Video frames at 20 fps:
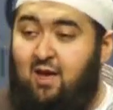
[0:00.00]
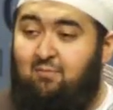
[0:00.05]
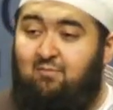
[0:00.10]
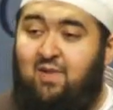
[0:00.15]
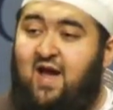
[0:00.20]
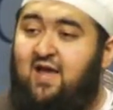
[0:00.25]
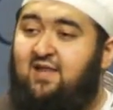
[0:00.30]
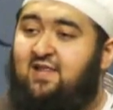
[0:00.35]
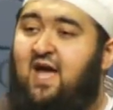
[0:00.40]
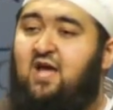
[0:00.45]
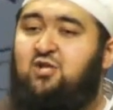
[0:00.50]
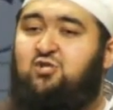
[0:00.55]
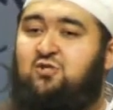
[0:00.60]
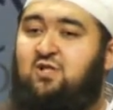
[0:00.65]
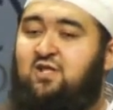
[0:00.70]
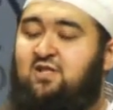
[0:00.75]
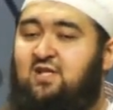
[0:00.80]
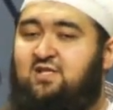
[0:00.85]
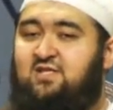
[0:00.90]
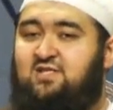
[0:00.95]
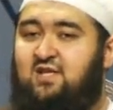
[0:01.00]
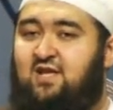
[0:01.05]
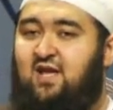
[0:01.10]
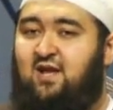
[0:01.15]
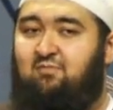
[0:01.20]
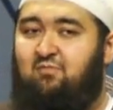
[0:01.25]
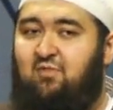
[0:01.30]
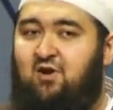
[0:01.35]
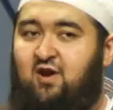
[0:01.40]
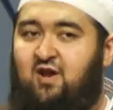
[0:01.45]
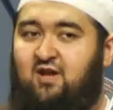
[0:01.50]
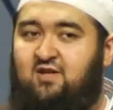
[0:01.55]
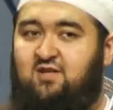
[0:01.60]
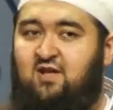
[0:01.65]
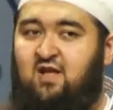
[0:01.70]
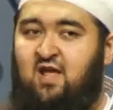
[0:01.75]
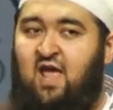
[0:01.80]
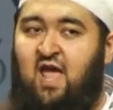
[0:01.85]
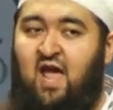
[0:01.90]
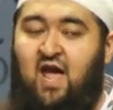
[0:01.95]
A man naturally needs to get married.
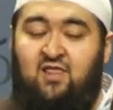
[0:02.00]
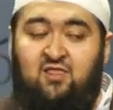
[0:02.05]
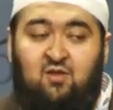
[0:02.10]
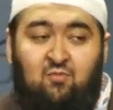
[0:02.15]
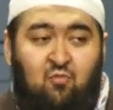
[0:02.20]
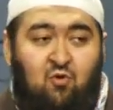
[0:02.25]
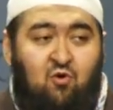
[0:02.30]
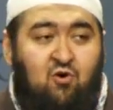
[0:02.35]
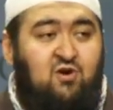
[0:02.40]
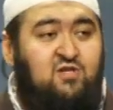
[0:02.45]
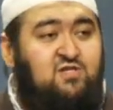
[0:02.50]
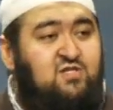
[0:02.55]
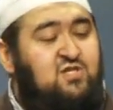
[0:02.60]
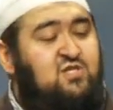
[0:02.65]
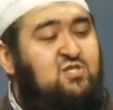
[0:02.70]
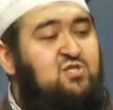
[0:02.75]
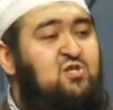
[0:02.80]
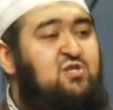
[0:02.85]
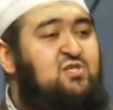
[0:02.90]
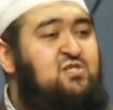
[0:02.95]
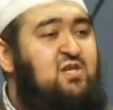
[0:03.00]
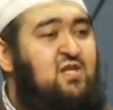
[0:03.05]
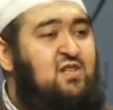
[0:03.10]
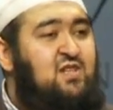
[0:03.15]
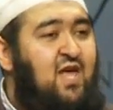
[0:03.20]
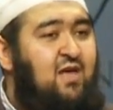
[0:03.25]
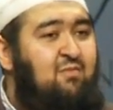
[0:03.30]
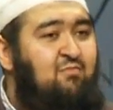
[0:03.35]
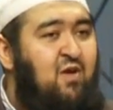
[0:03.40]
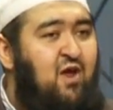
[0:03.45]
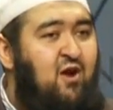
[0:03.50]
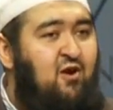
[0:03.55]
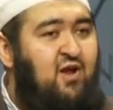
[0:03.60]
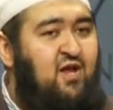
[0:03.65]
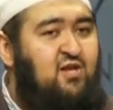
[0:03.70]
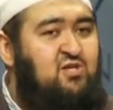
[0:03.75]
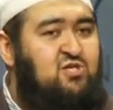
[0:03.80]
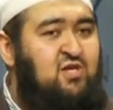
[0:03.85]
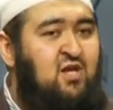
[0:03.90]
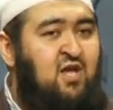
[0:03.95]
And the more sisters delay
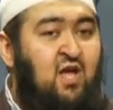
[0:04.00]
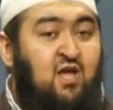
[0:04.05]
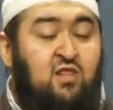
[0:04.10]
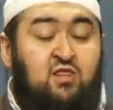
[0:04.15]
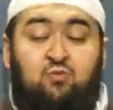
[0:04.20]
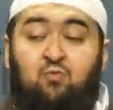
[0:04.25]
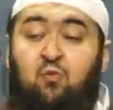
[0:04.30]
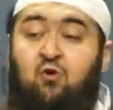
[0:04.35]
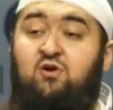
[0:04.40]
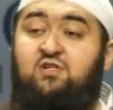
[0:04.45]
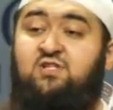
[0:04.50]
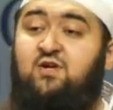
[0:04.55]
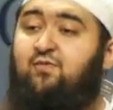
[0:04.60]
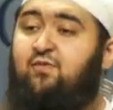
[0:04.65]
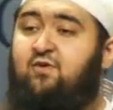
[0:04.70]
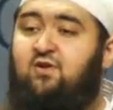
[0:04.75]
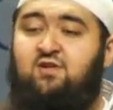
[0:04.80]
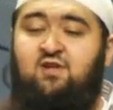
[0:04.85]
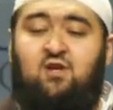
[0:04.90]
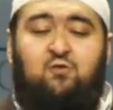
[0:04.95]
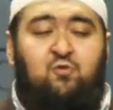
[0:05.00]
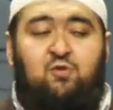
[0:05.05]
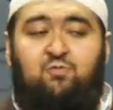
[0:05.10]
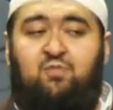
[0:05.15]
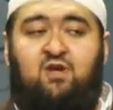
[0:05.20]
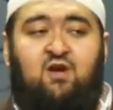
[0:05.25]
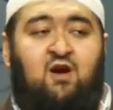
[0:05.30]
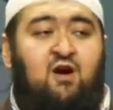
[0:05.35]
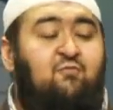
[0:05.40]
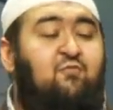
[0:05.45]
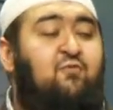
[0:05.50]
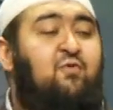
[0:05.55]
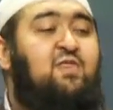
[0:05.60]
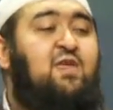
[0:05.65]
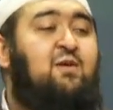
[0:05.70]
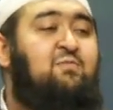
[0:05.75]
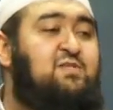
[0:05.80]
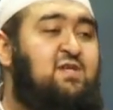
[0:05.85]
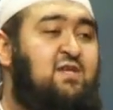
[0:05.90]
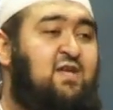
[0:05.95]
marriage, the more difficult it will become for
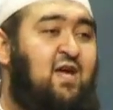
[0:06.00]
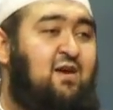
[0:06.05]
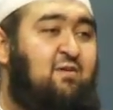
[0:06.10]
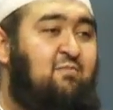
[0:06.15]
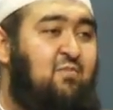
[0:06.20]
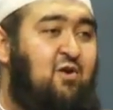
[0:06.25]
them to get